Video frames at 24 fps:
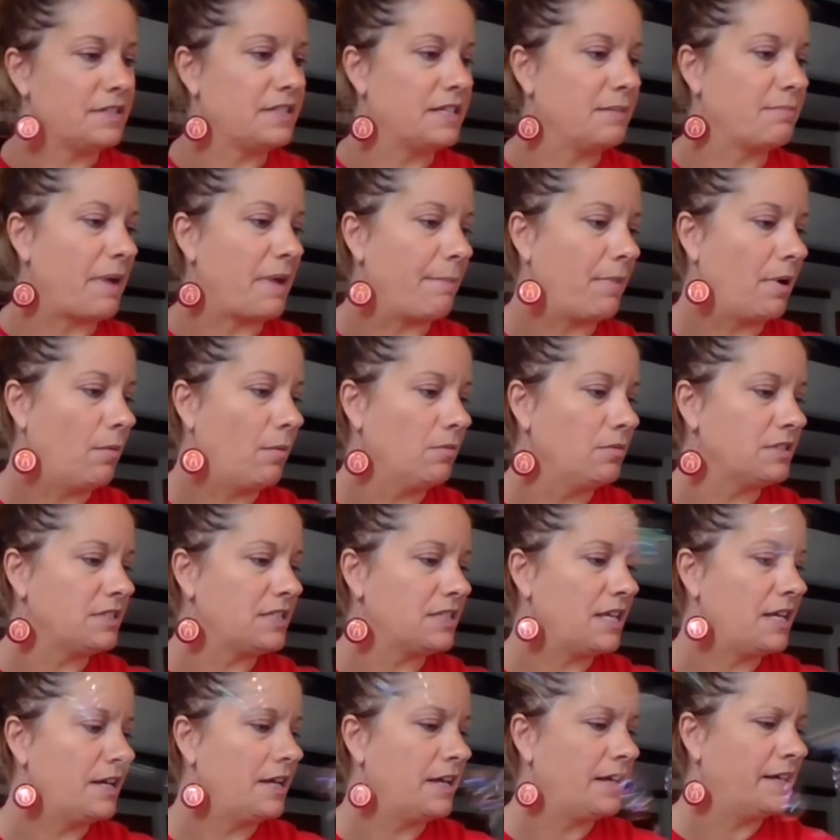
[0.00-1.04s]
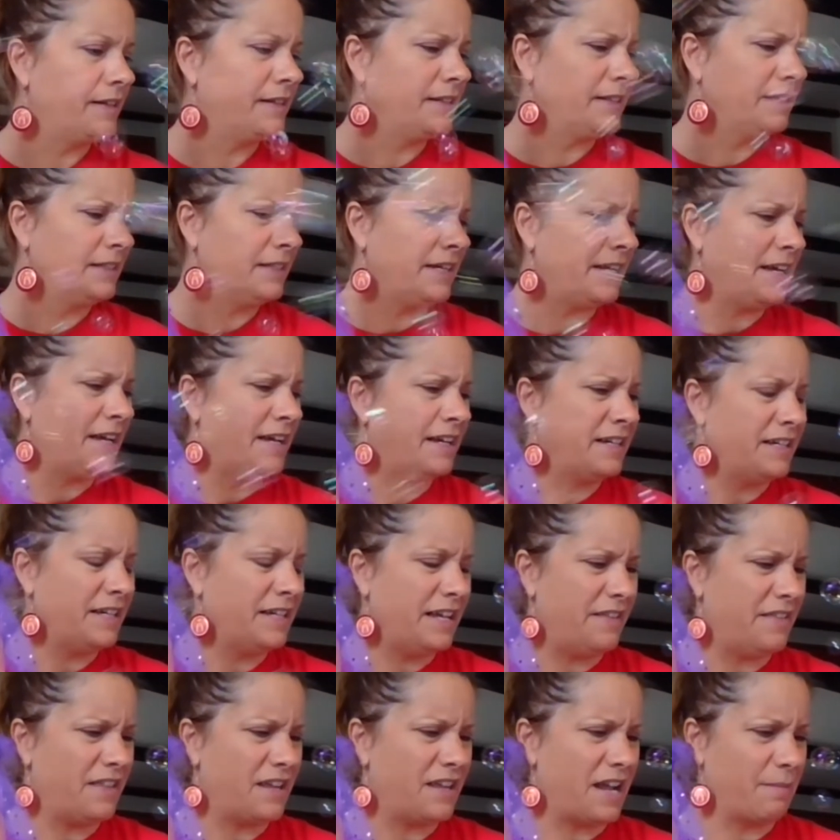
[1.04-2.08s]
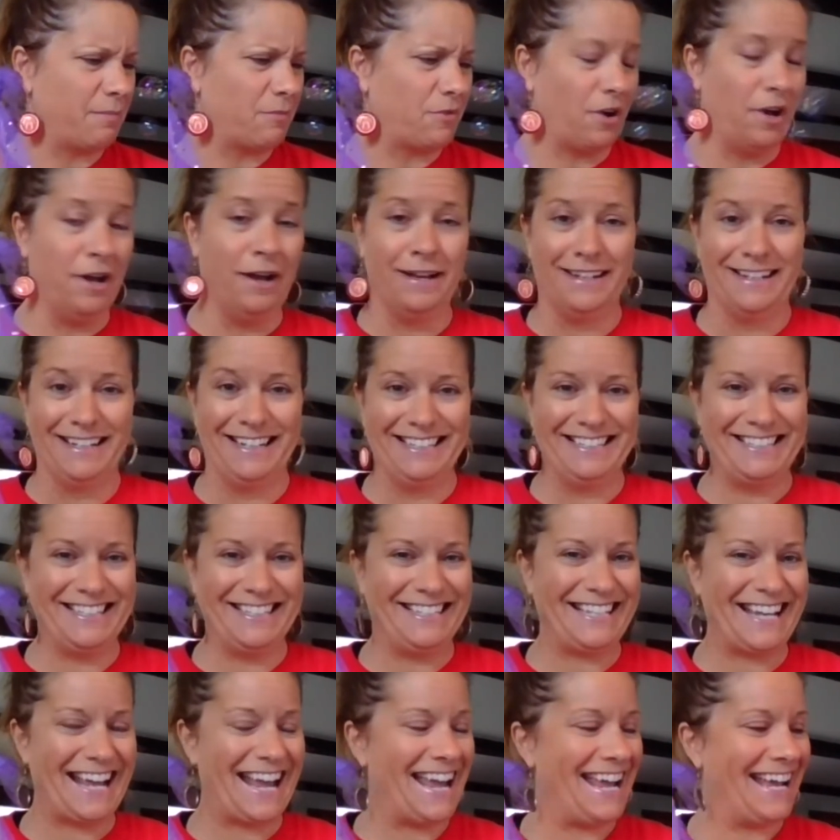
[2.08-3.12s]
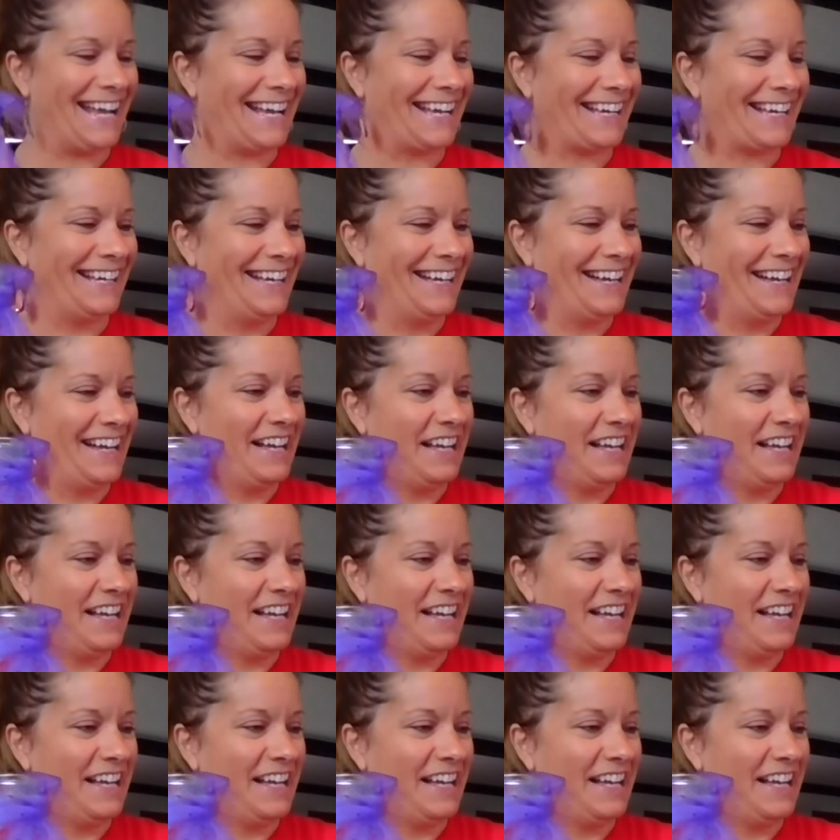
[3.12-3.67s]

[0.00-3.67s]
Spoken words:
See my bubbles? And then I'm going to take